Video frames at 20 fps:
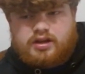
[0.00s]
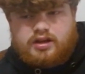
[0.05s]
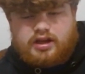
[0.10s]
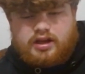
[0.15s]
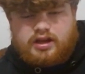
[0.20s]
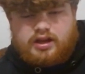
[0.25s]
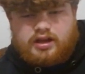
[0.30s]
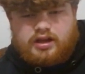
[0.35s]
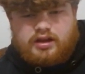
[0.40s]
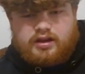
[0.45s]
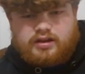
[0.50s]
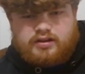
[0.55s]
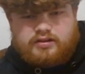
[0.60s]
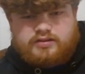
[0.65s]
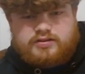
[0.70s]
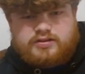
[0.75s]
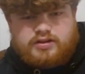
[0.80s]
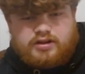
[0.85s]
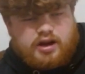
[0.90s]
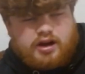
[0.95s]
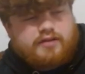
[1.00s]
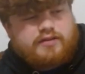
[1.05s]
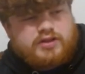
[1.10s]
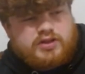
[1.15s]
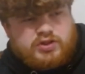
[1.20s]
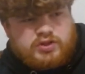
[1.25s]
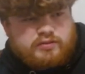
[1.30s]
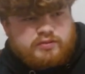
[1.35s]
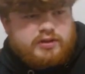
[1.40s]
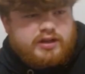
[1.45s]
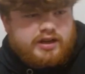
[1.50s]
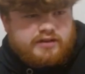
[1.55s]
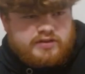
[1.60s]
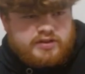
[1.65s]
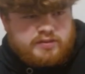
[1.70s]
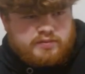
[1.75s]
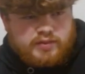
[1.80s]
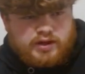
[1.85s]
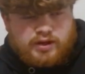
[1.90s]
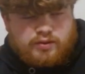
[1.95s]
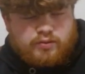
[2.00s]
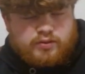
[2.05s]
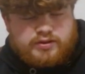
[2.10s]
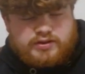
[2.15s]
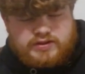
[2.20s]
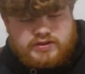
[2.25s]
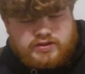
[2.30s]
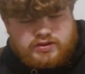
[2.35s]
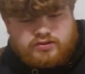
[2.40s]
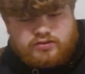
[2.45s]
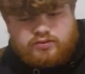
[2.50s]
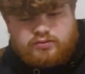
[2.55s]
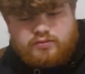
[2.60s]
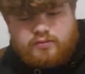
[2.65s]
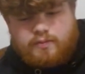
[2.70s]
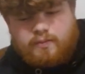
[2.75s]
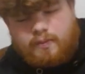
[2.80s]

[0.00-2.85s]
And obviously we have some bad ones too.